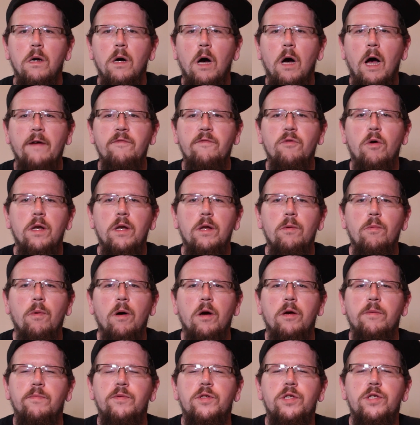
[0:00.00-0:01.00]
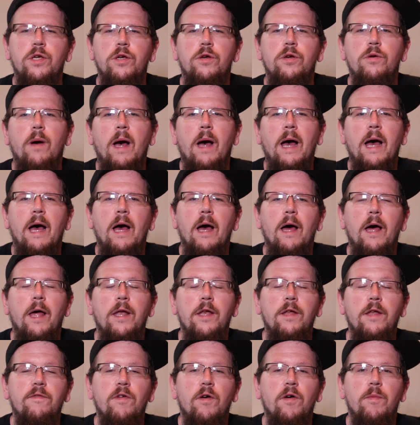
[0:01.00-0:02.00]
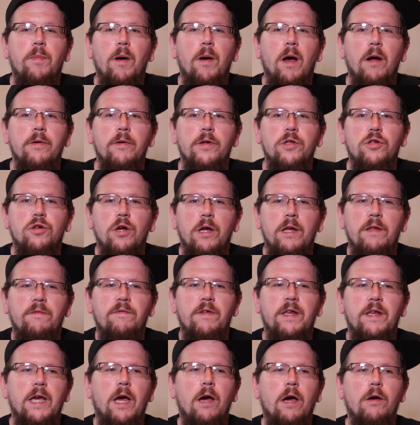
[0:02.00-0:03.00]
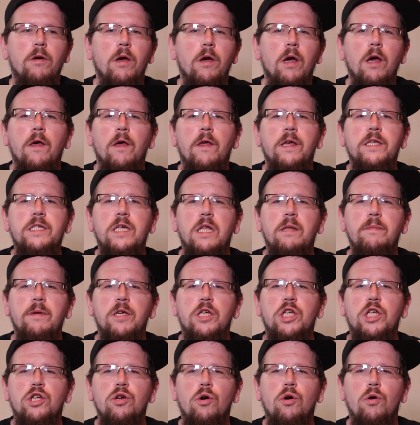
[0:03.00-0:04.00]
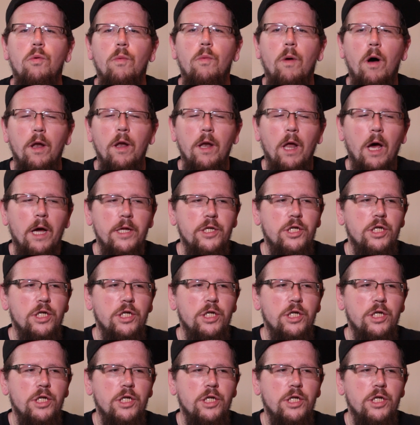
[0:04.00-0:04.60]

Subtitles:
Hi everyone and welcome to another piloting training video. It's going to be a short one.